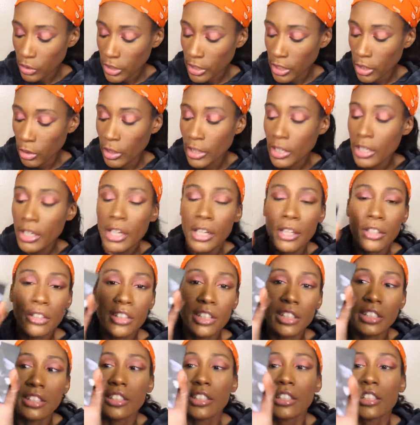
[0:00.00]
Anyway,
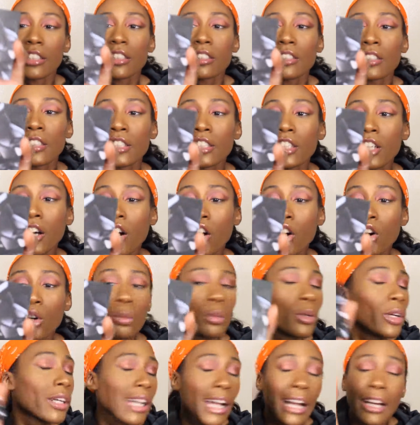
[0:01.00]
this is Linda Hallberg.